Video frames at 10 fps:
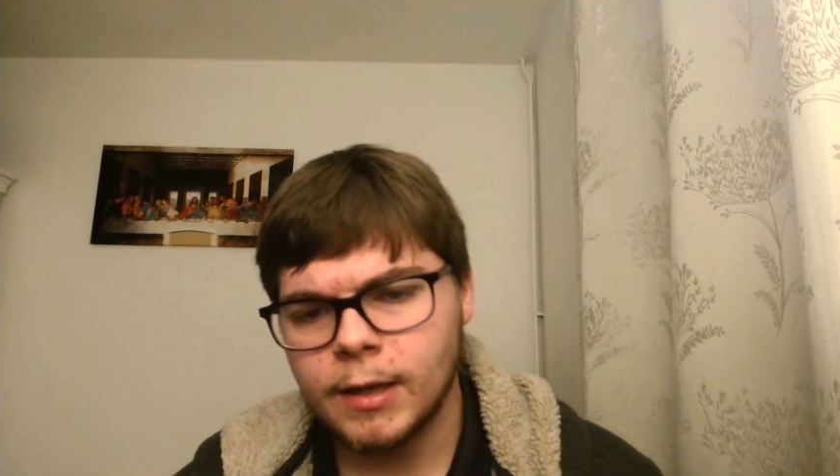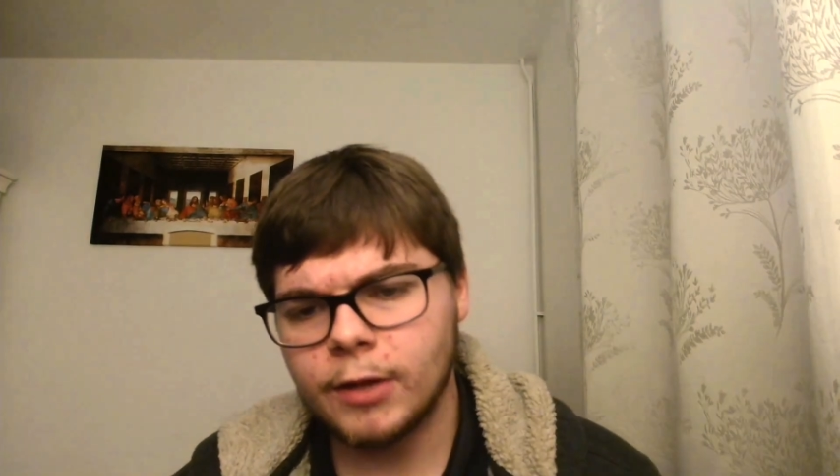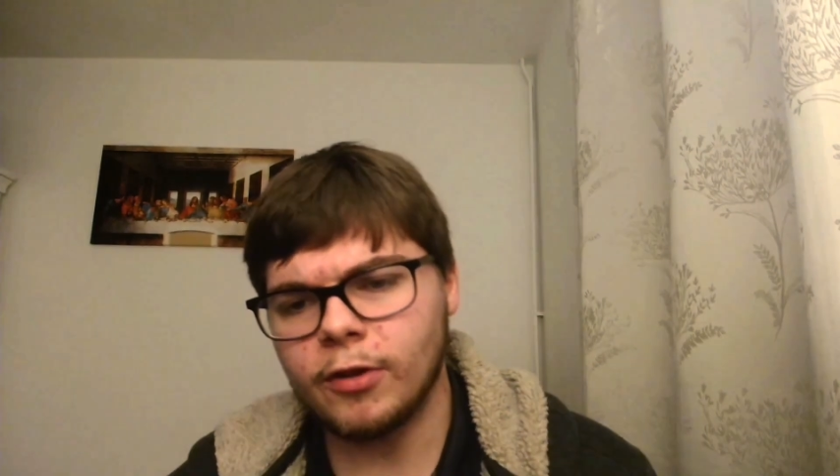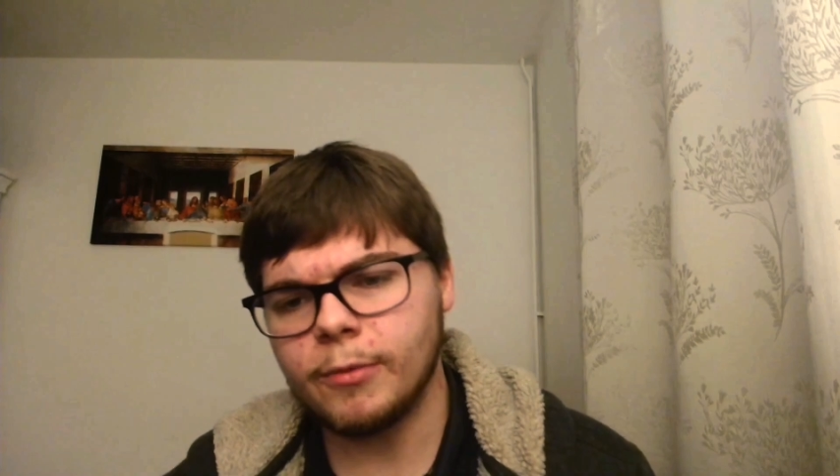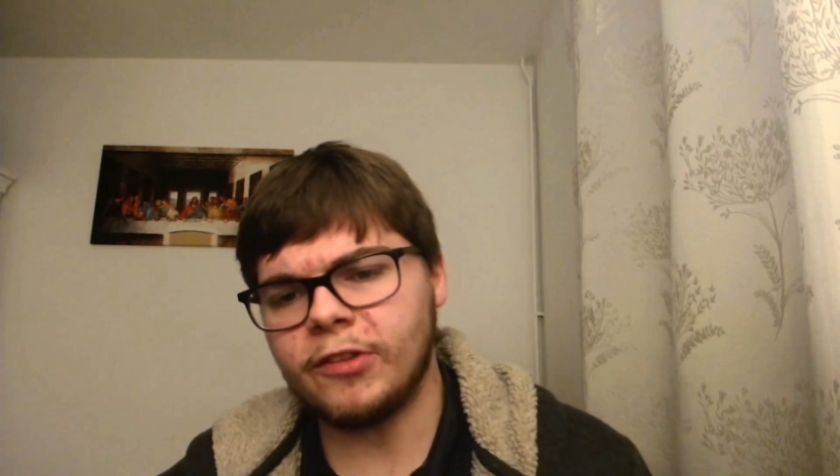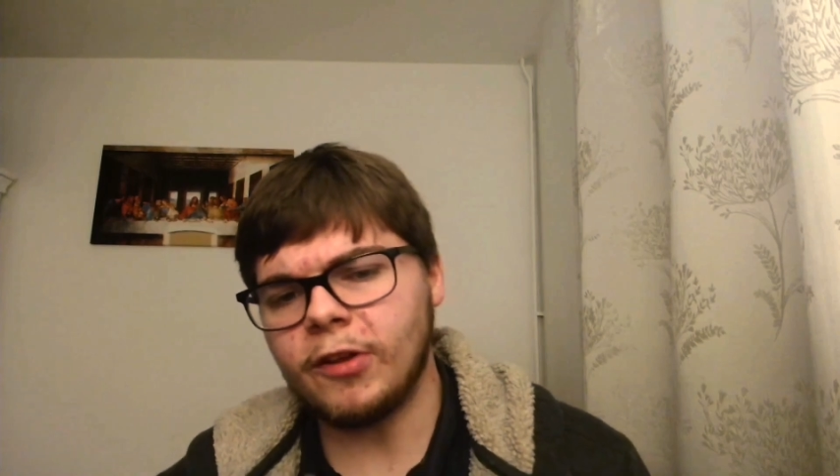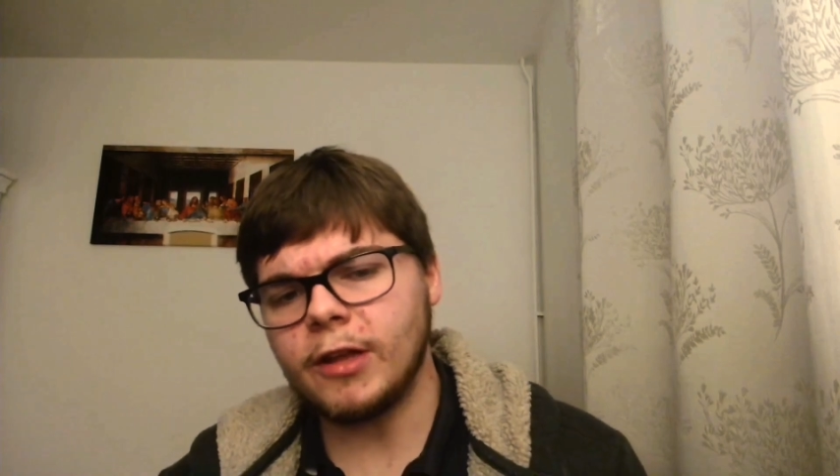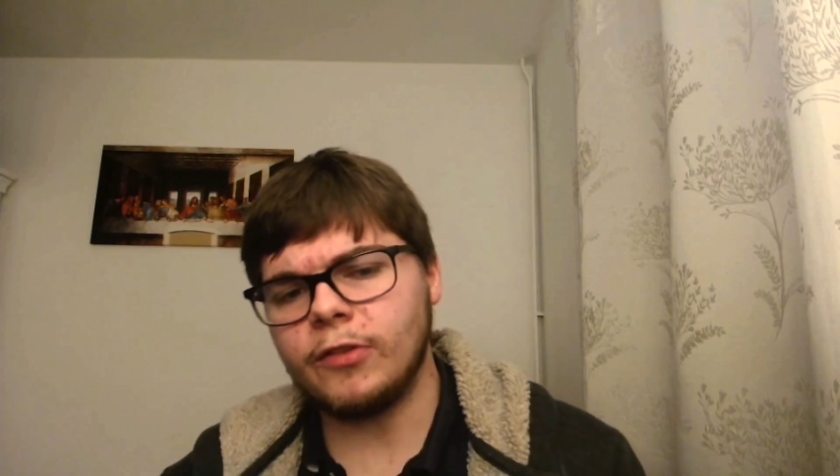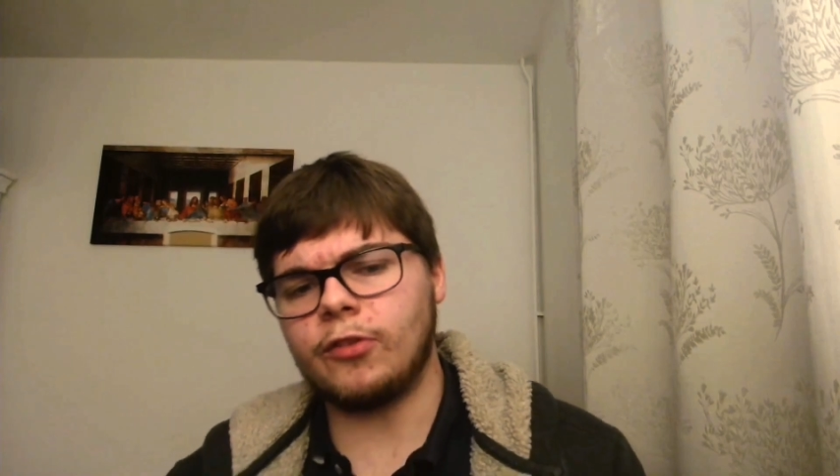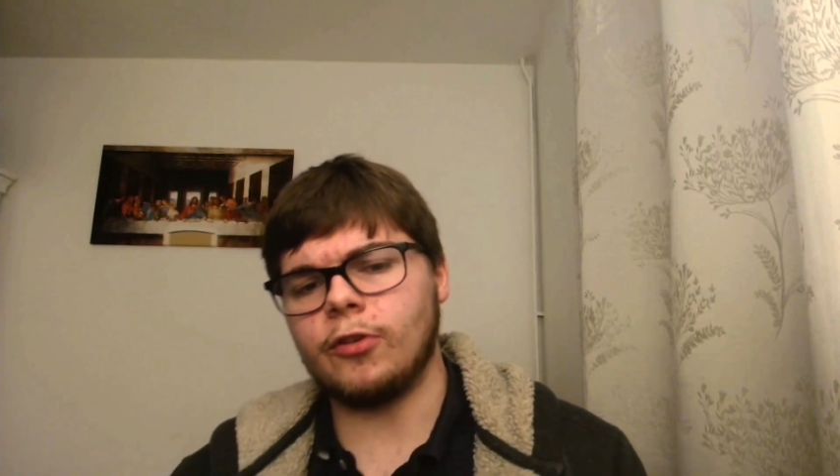And so we
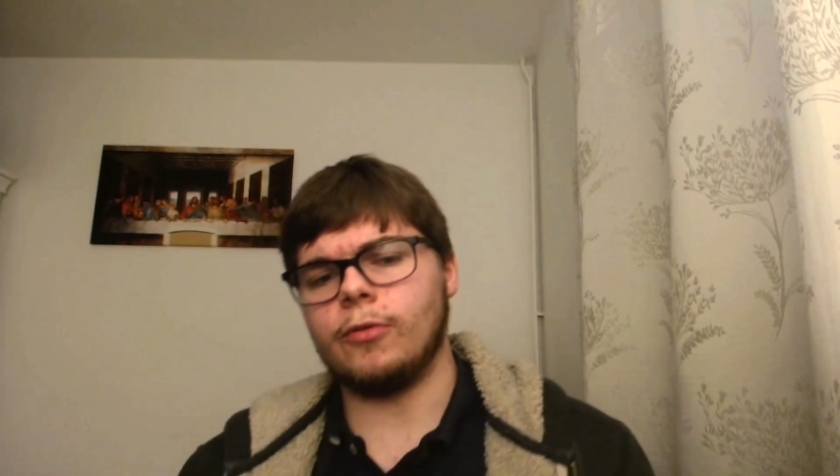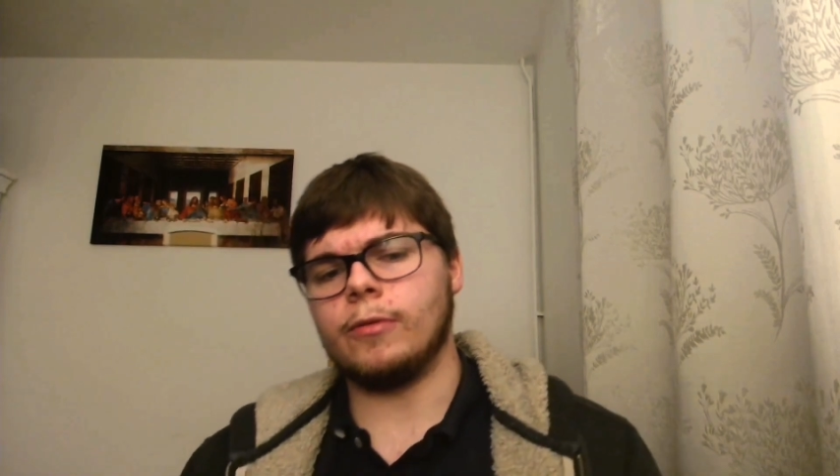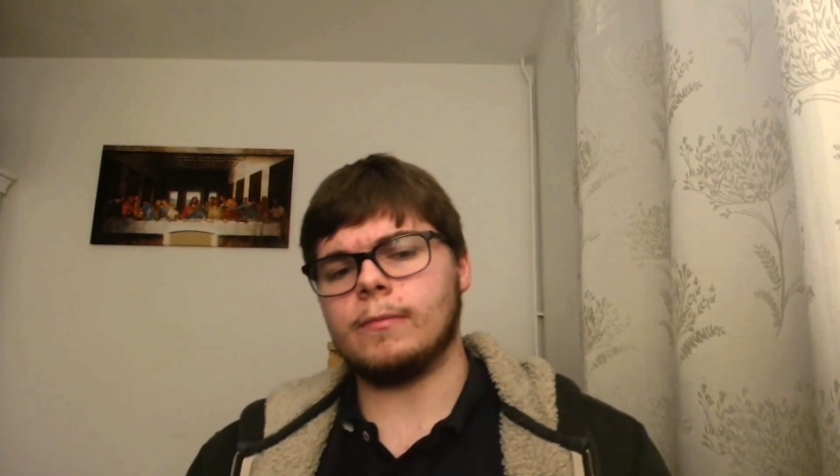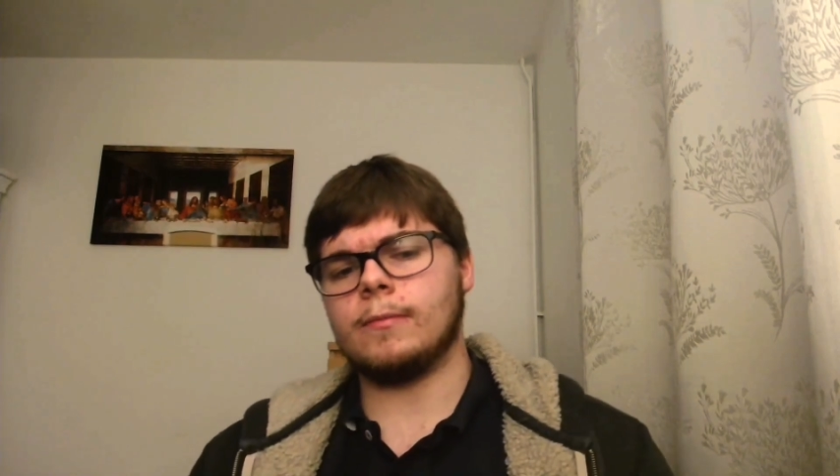turn to